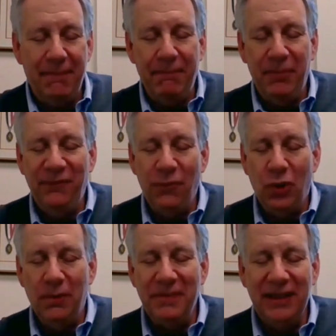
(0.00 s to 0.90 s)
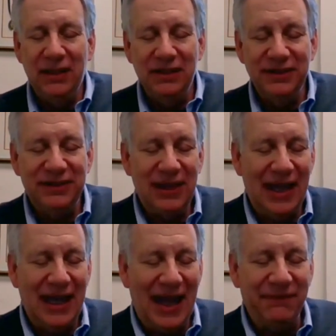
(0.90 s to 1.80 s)
before meals,
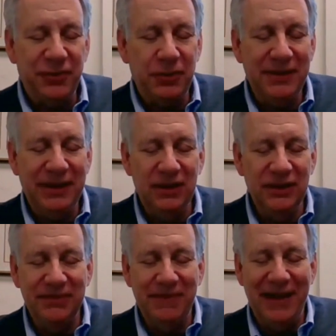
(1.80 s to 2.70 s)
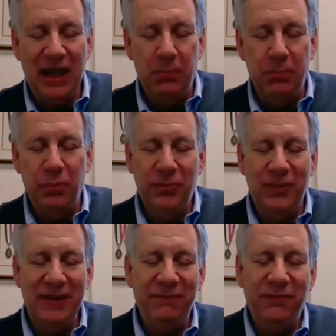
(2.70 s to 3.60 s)
after meals, may help with
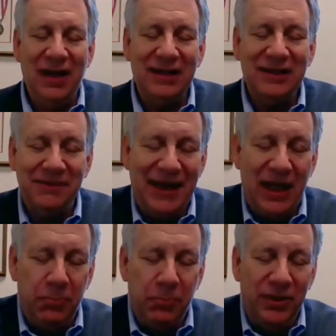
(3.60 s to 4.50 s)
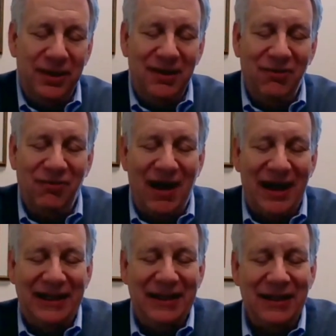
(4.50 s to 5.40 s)
reflux, may help with the
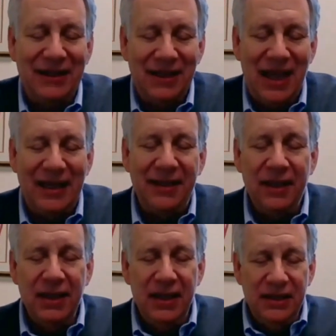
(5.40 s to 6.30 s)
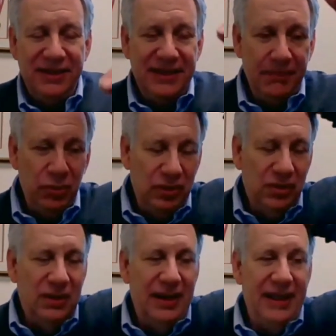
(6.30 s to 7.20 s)
lining of the gut.
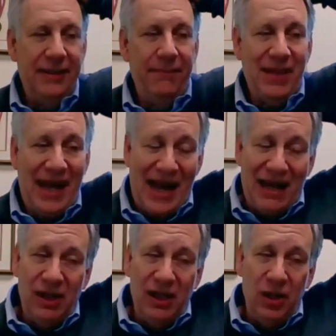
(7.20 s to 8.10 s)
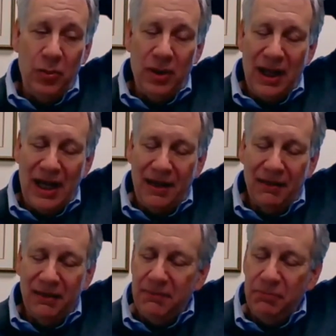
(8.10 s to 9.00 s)
Similarly, aloe
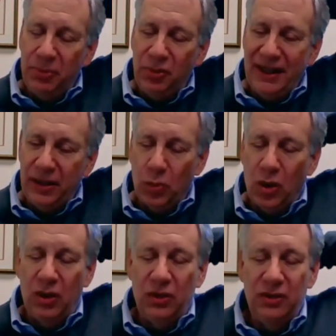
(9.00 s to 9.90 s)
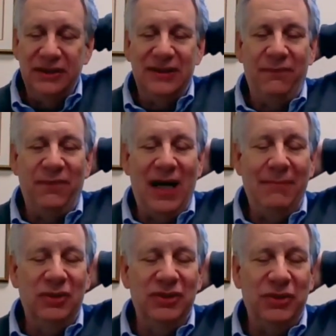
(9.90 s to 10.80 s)
can play a role. It's a
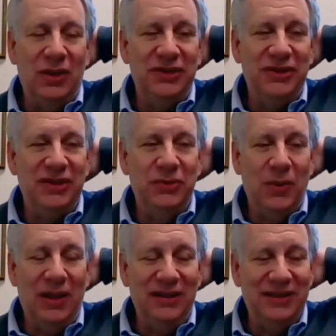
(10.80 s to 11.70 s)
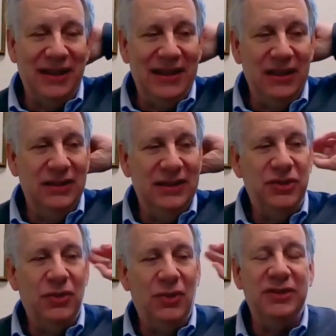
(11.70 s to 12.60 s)
fiber source as well as a healing
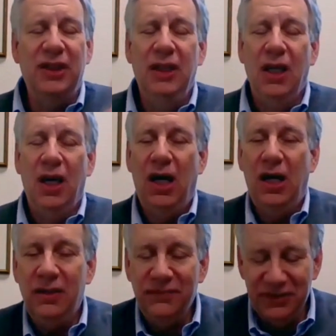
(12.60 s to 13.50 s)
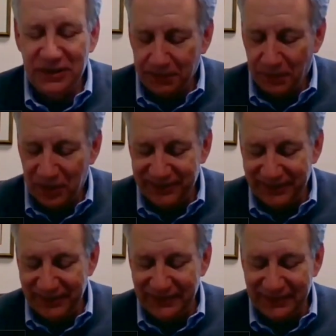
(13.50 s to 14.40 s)
source. All of the
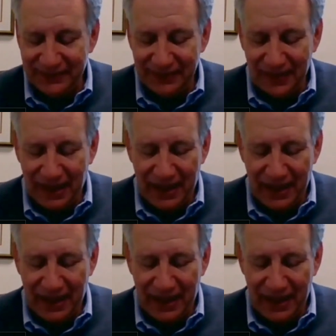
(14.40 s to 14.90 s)
demulcents